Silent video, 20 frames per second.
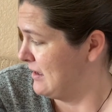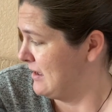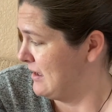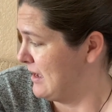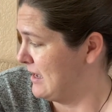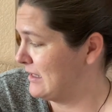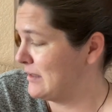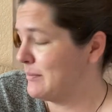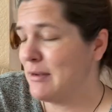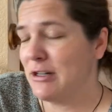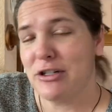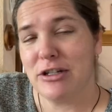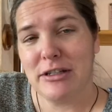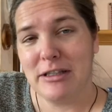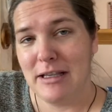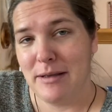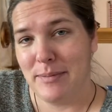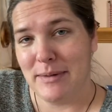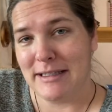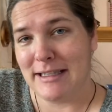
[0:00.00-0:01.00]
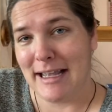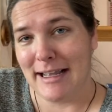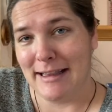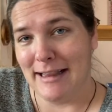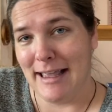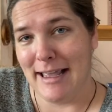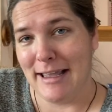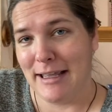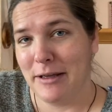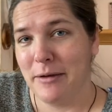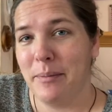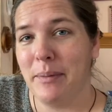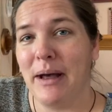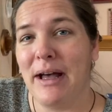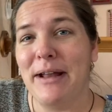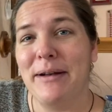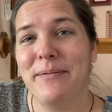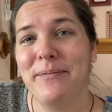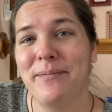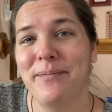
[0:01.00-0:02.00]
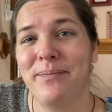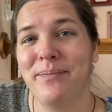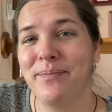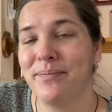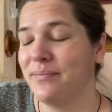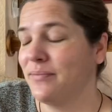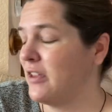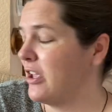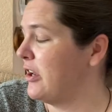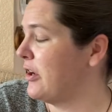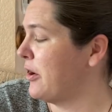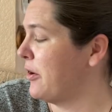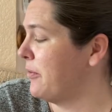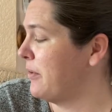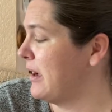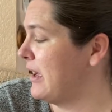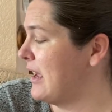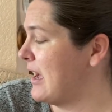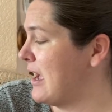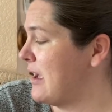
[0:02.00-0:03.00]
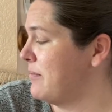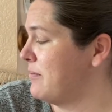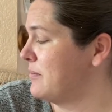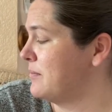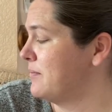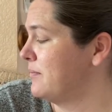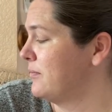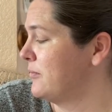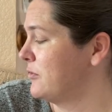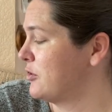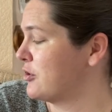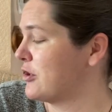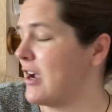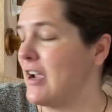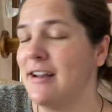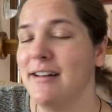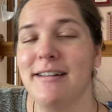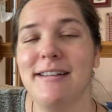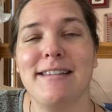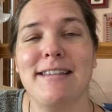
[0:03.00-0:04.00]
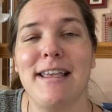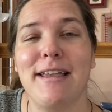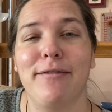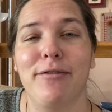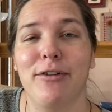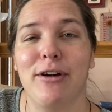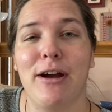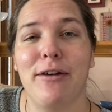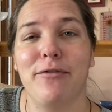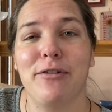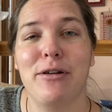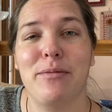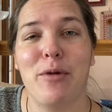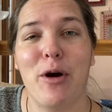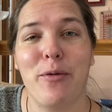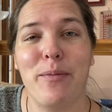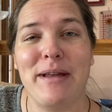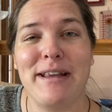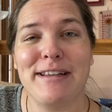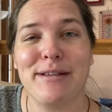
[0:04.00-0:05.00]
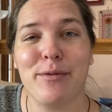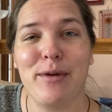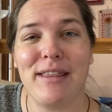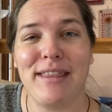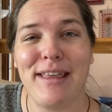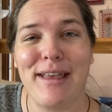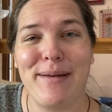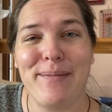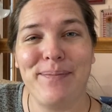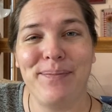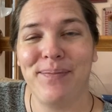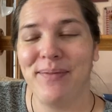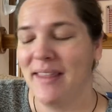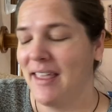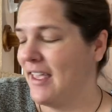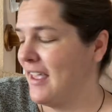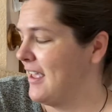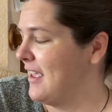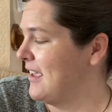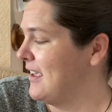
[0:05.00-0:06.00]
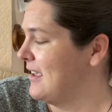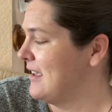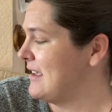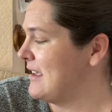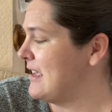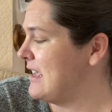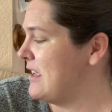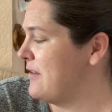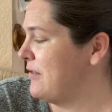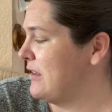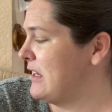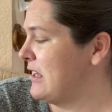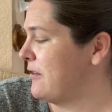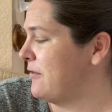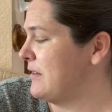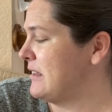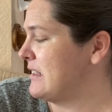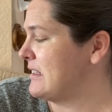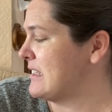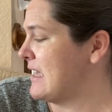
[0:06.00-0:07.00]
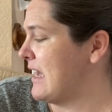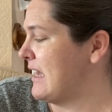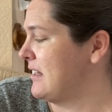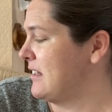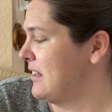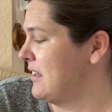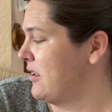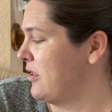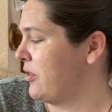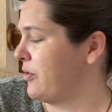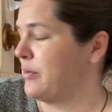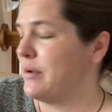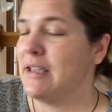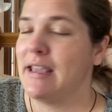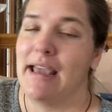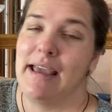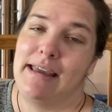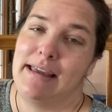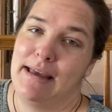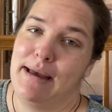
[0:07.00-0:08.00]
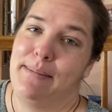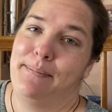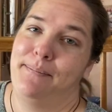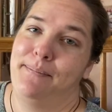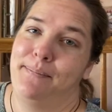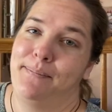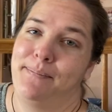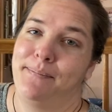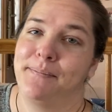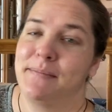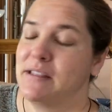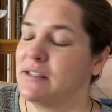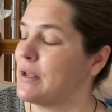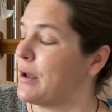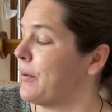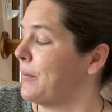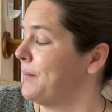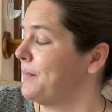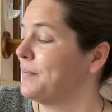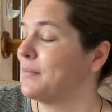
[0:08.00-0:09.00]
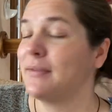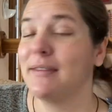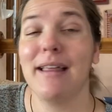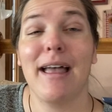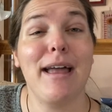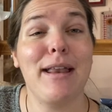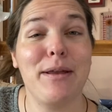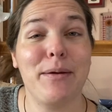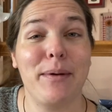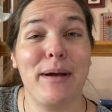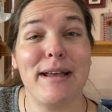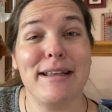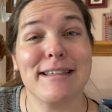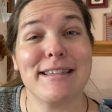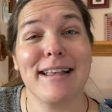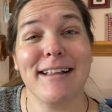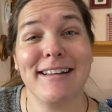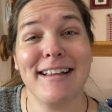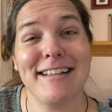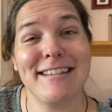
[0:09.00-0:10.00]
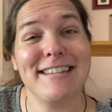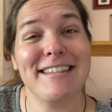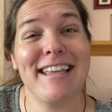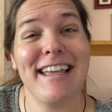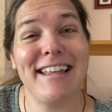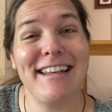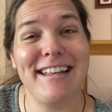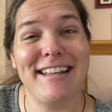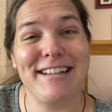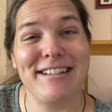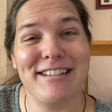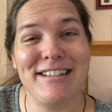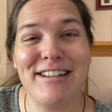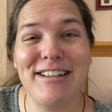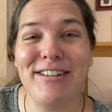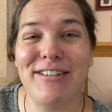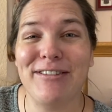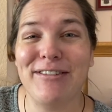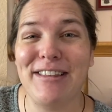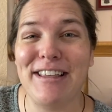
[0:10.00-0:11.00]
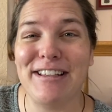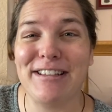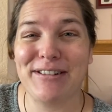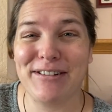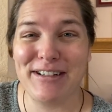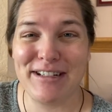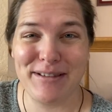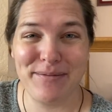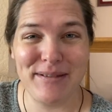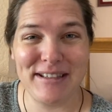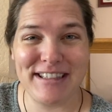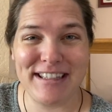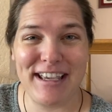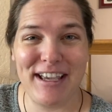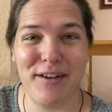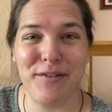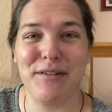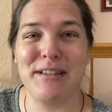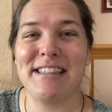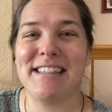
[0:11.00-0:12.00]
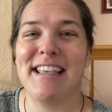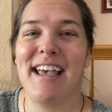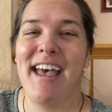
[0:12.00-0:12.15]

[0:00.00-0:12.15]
as much sleep as I'd like, but you know what? I'm trying to savor every moment with him, even if it's at 3 a.m. So anyways, let's get into these Christmas gifts.